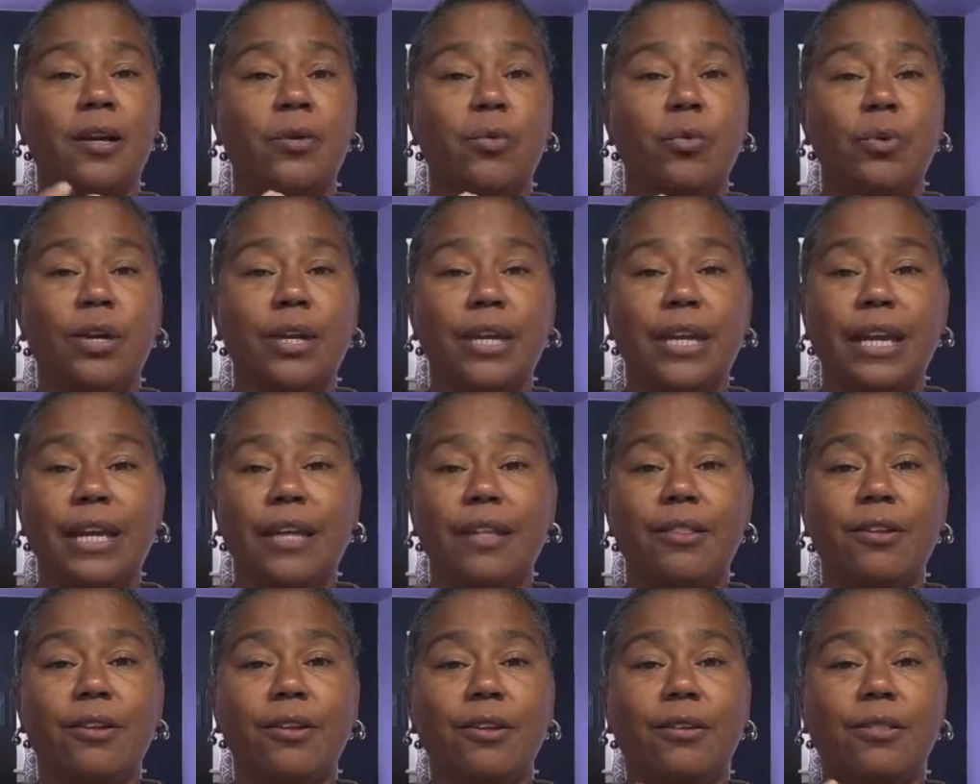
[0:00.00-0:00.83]
we're
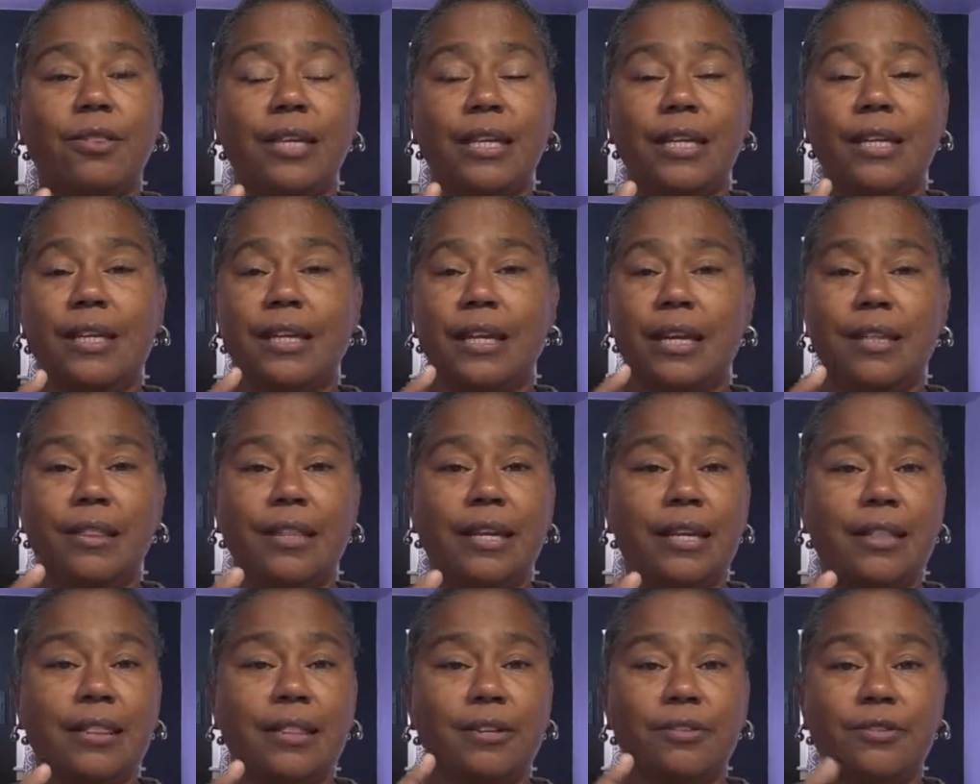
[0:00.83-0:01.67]
either thinking
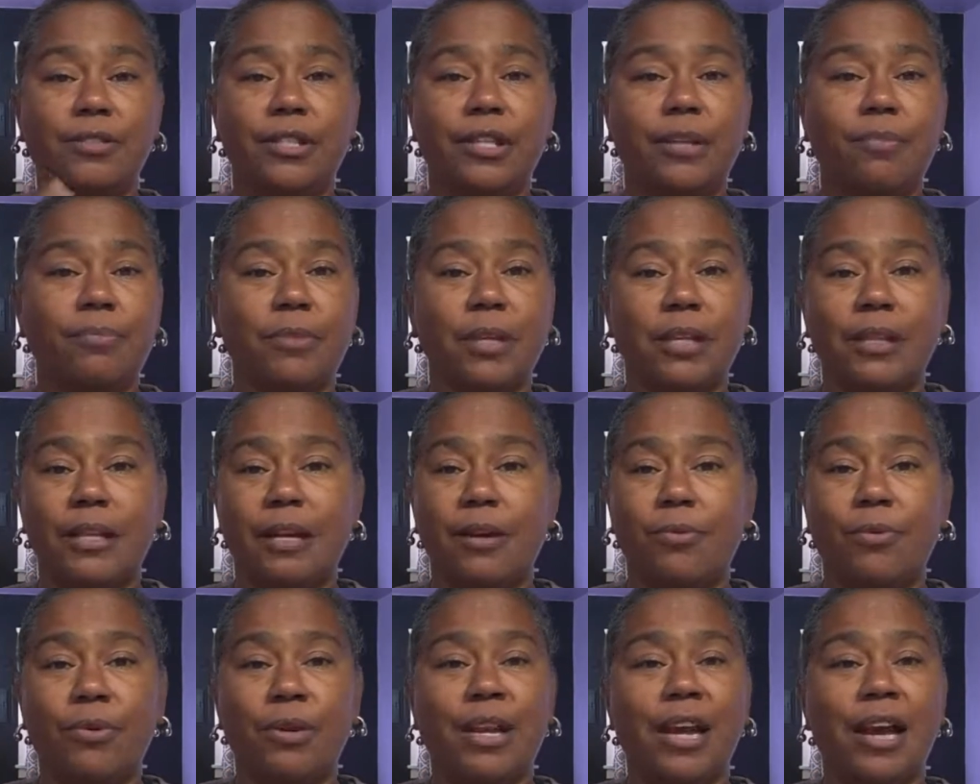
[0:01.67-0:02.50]
that there's something
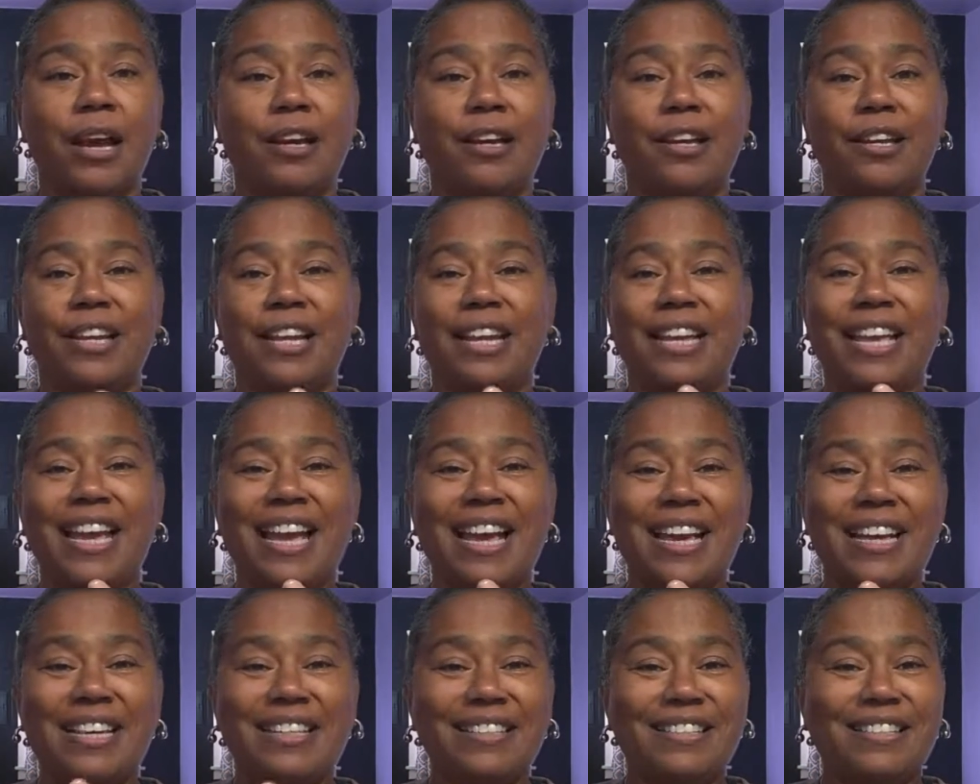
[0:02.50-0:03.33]
that we're not going to
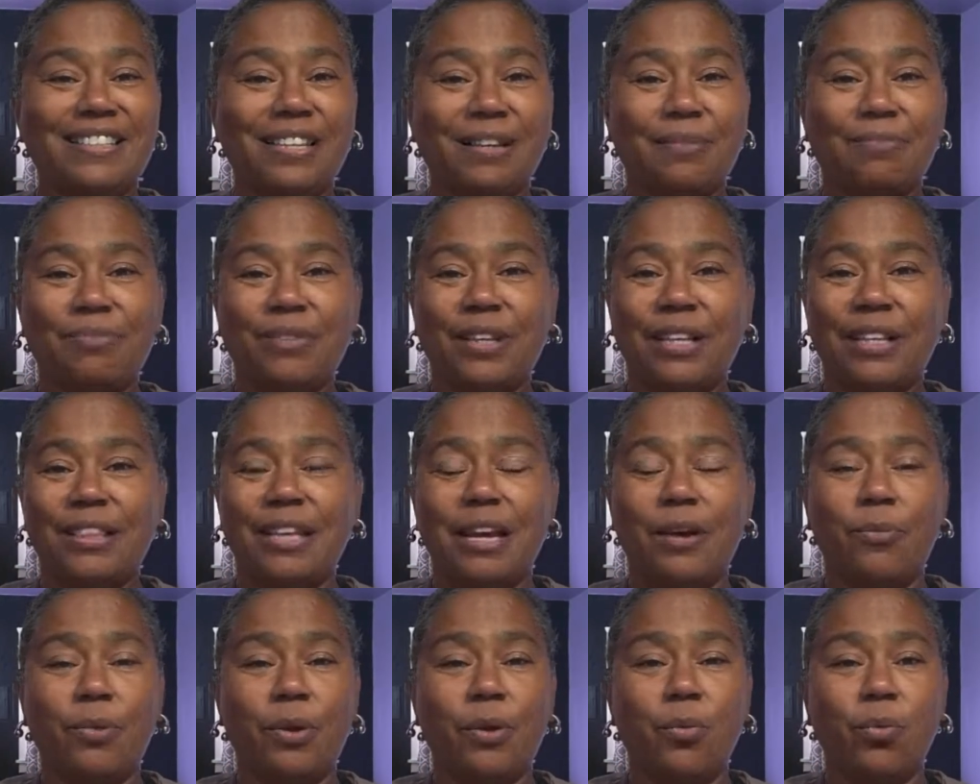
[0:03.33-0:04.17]
get, something
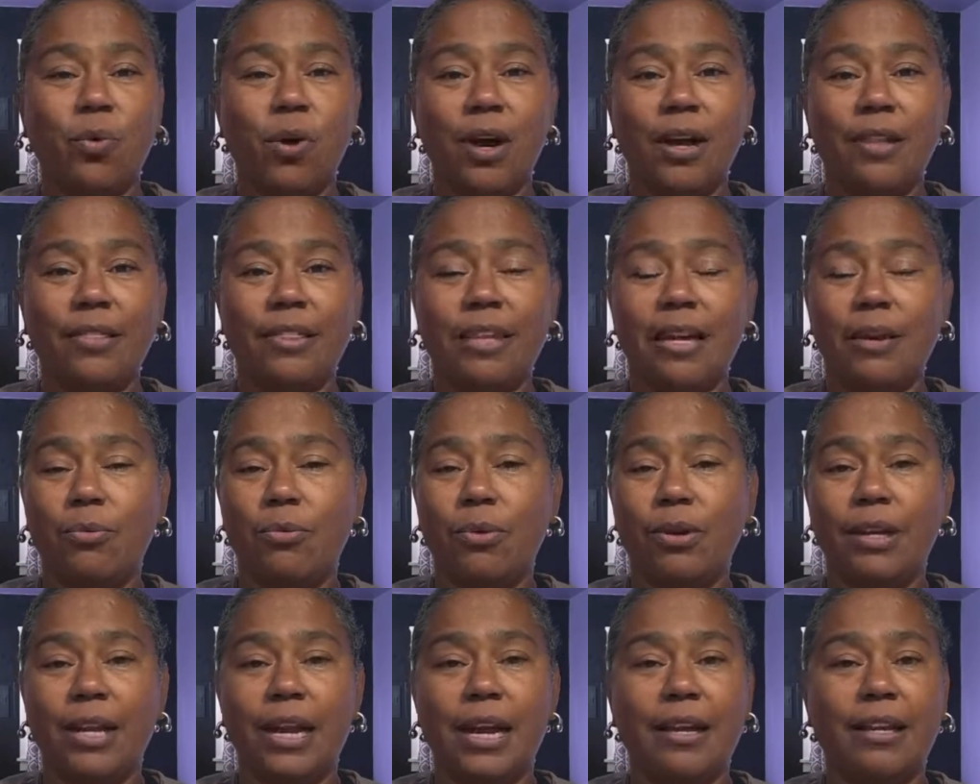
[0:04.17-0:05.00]
that we want that
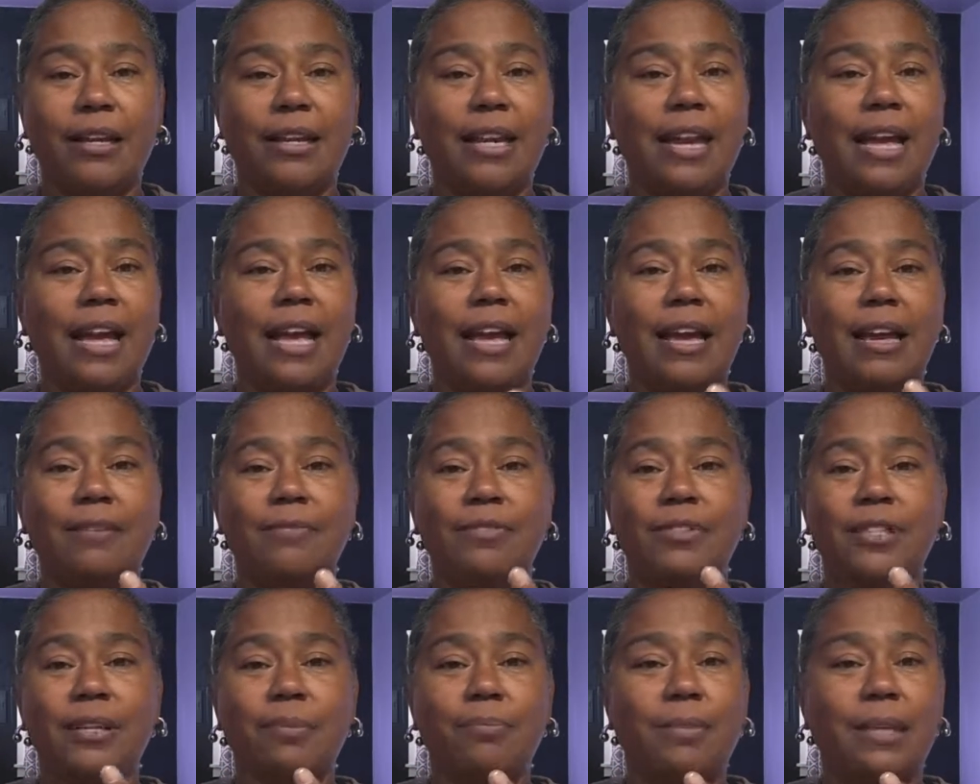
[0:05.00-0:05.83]
we're not going to
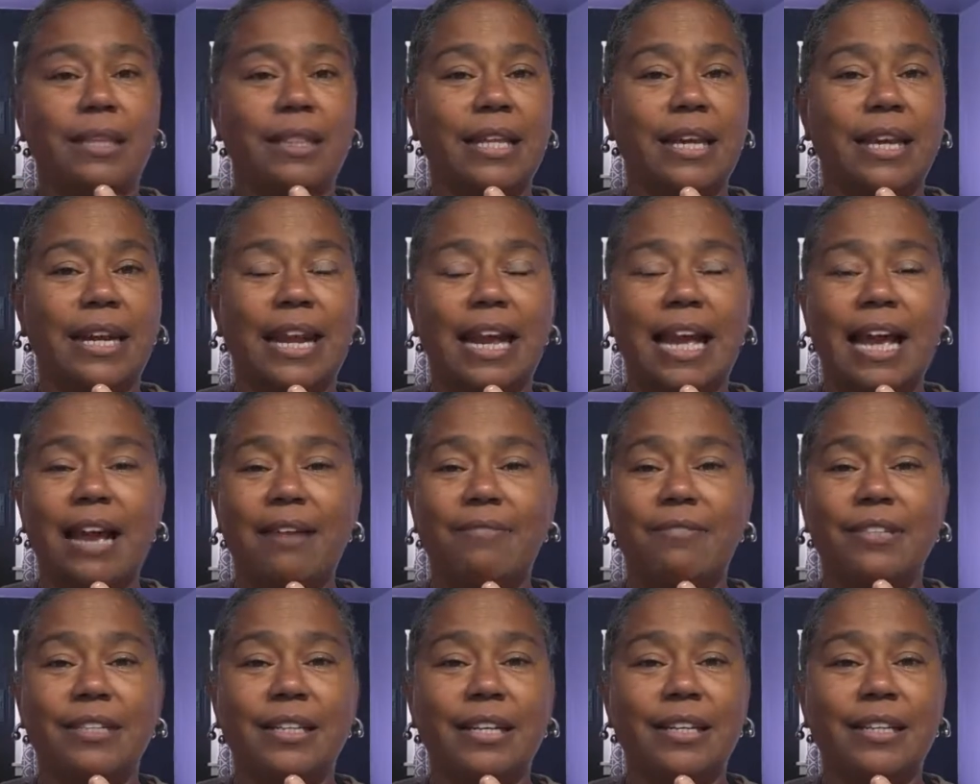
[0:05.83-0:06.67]
have, something that I
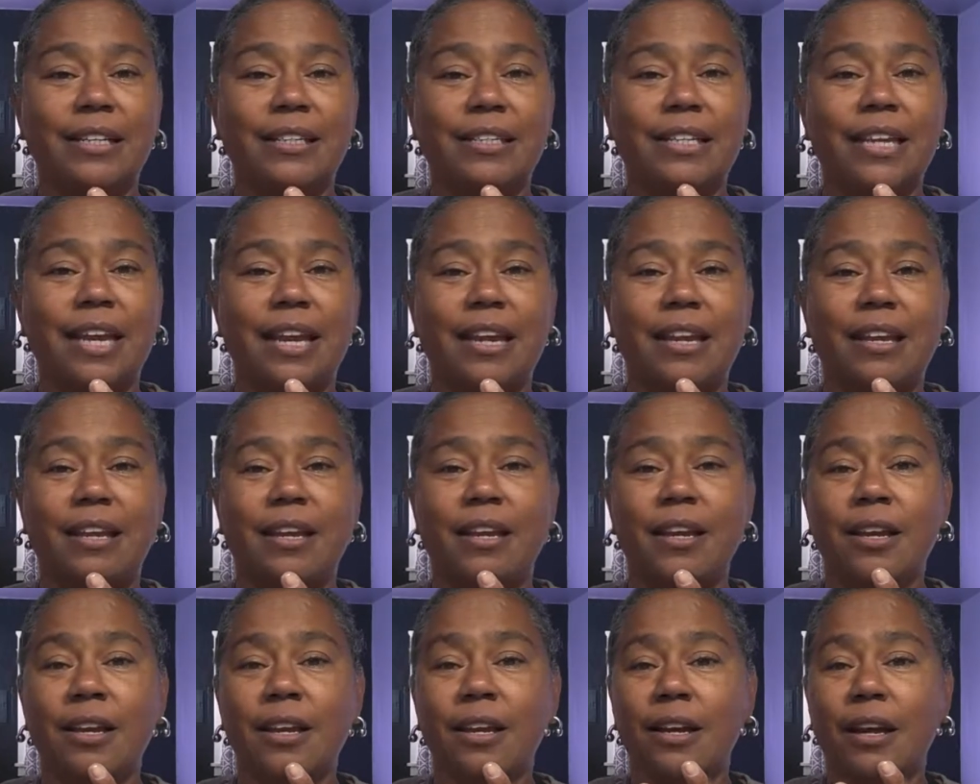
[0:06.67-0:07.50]
have is going
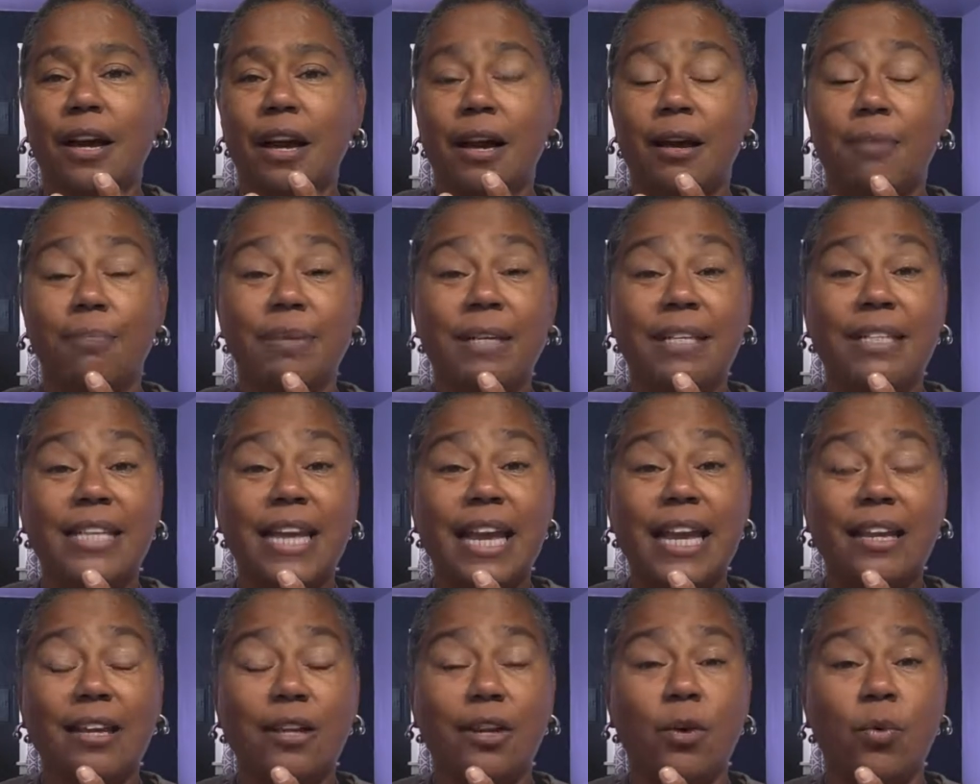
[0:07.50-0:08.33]
to be
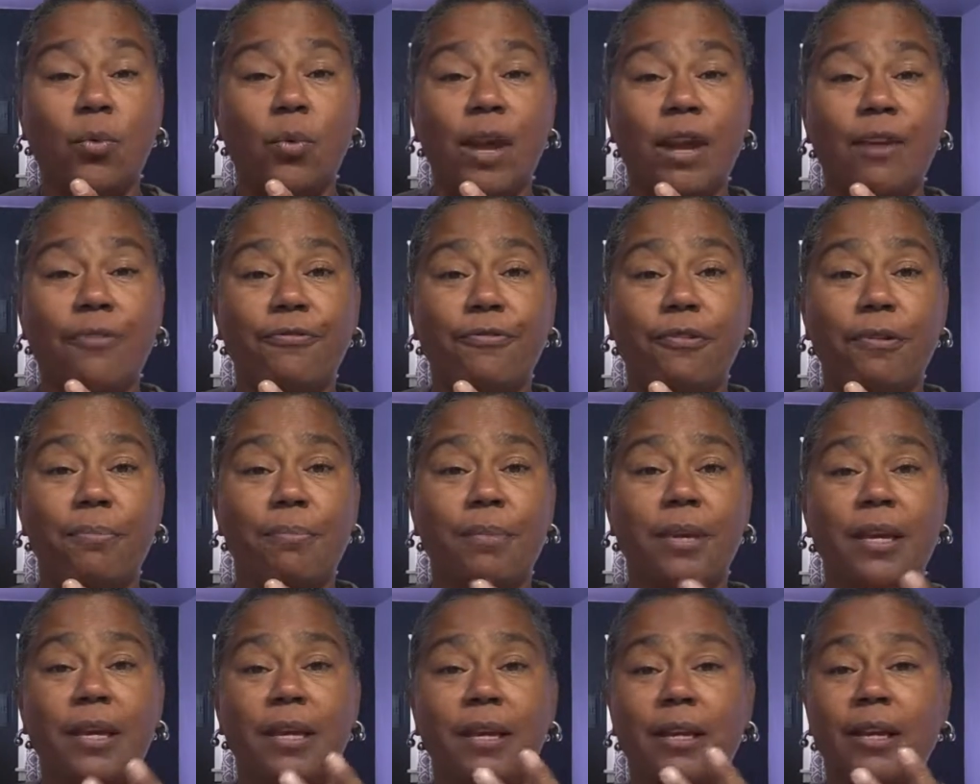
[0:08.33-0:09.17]
taken away from
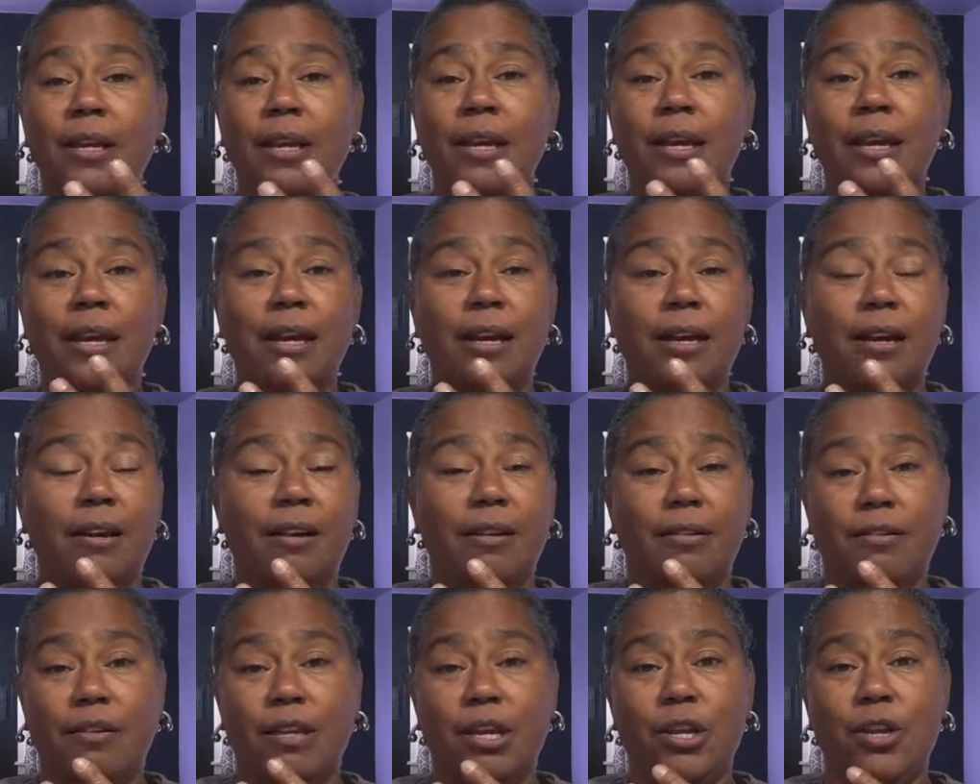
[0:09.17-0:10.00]
me.
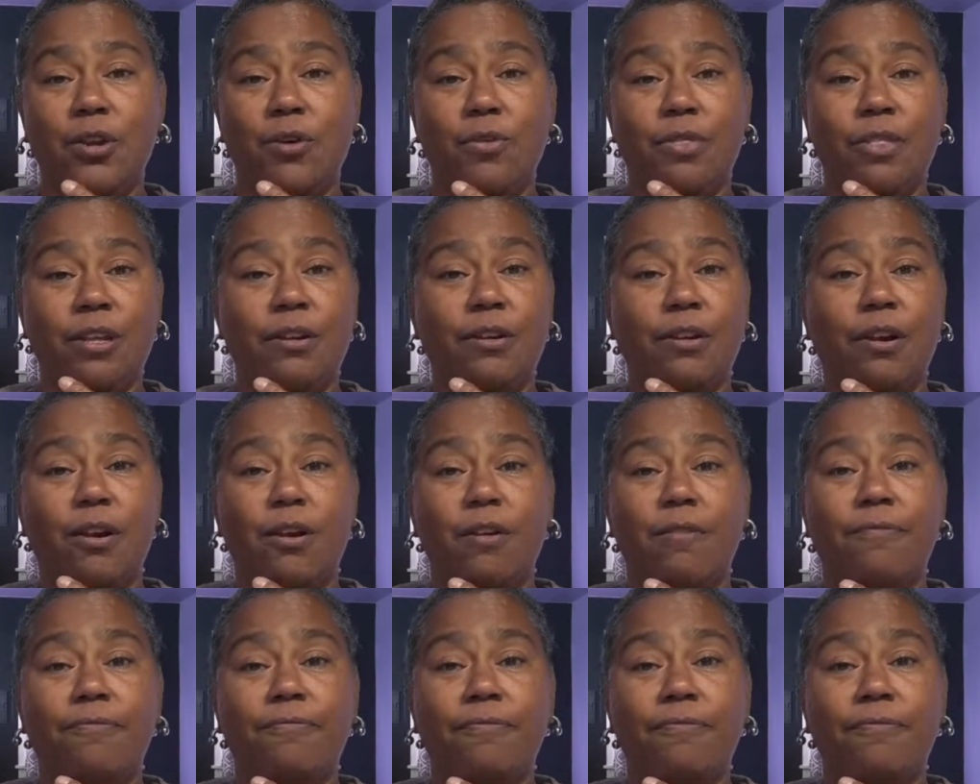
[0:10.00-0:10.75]
There are